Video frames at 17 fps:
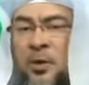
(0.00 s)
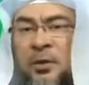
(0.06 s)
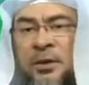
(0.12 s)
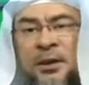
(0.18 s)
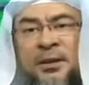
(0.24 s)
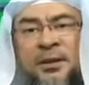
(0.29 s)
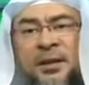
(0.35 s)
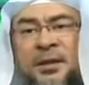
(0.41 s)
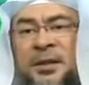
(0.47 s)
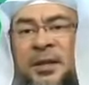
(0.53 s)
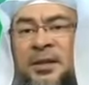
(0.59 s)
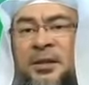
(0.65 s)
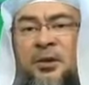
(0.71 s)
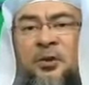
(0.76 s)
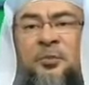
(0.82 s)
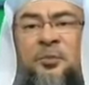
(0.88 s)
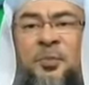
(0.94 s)
we know that this
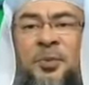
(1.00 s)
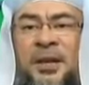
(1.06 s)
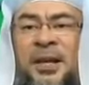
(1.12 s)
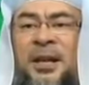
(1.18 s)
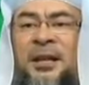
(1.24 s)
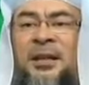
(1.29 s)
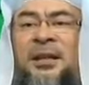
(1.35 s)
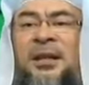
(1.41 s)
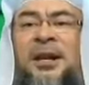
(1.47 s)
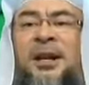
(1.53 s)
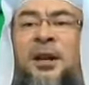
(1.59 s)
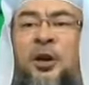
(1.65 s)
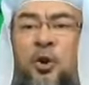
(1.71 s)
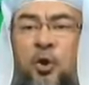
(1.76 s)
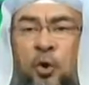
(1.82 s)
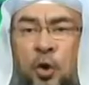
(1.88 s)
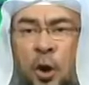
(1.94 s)
is
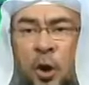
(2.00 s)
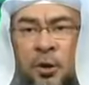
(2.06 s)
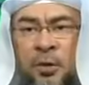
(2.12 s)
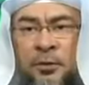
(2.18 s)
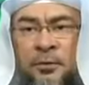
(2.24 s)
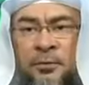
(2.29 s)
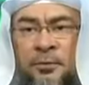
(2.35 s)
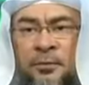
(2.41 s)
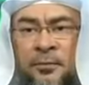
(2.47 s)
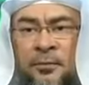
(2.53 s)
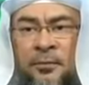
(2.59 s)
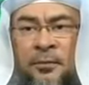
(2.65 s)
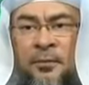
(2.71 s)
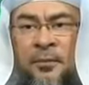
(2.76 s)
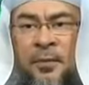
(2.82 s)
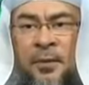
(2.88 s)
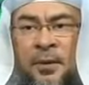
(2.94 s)
completely wrong.
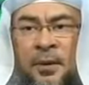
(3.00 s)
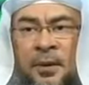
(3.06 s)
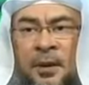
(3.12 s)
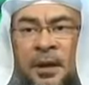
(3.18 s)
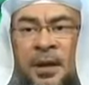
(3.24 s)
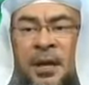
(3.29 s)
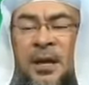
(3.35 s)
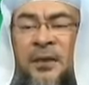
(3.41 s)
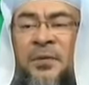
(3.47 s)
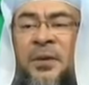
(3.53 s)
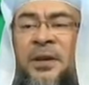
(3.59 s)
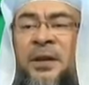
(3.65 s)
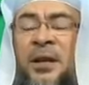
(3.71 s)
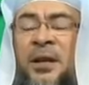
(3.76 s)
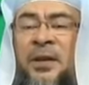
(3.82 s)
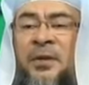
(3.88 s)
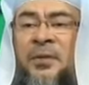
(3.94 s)

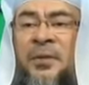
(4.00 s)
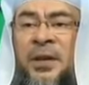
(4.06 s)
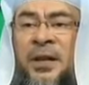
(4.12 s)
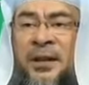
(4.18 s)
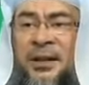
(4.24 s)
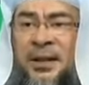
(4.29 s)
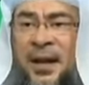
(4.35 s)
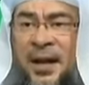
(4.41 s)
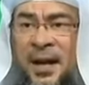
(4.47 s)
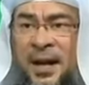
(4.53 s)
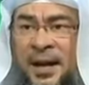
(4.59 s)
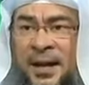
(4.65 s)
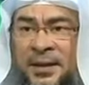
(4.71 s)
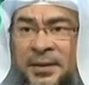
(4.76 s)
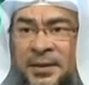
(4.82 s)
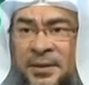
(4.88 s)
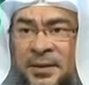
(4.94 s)
Even if he
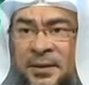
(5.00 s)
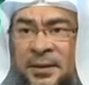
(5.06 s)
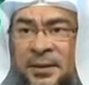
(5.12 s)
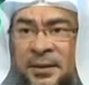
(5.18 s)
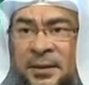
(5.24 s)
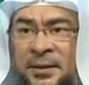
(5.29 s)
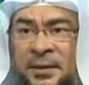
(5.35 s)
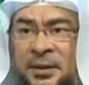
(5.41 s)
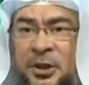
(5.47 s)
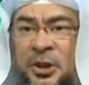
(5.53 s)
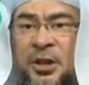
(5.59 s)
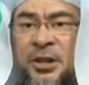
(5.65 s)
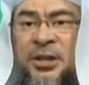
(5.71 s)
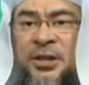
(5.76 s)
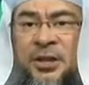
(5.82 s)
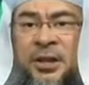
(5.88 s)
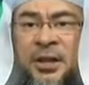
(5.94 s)
dies,
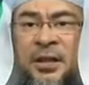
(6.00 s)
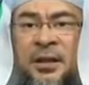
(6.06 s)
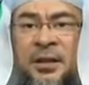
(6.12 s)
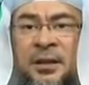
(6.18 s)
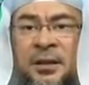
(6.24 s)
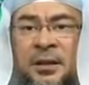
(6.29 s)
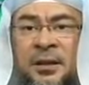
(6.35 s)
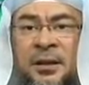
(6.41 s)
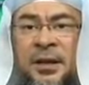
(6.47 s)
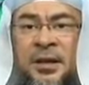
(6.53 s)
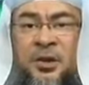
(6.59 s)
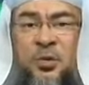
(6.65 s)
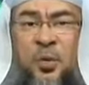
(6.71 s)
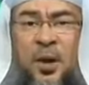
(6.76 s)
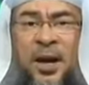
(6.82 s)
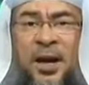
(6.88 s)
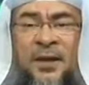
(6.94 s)
she's still
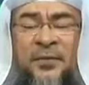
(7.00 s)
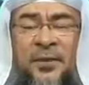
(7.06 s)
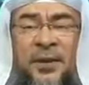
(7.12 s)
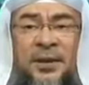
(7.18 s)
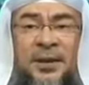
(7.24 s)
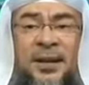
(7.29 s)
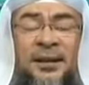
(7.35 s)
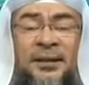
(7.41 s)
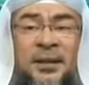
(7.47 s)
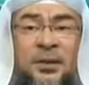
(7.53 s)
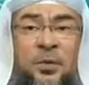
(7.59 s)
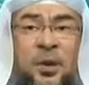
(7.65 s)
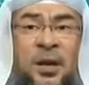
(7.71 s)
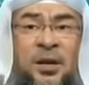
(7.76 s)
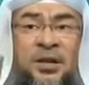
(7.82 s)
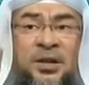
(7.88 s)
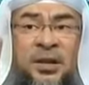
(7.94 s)
his wife, and that
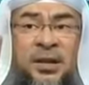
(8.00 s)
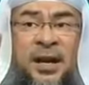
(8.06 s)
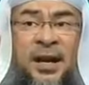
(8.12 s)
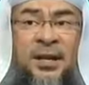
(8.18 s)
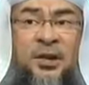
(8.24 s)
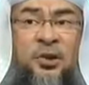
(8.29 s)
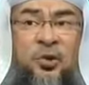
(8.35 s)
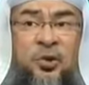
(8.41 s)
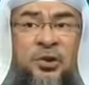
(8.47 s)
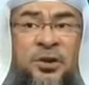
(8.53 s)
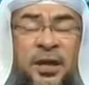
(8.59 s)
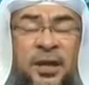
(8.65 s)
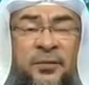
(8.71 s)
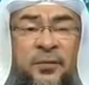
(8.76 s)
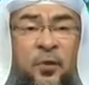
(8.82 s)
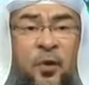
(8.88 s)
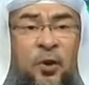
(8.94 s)
is why she has to
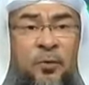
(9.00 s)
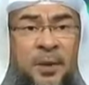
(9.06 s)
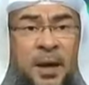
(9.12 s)
stay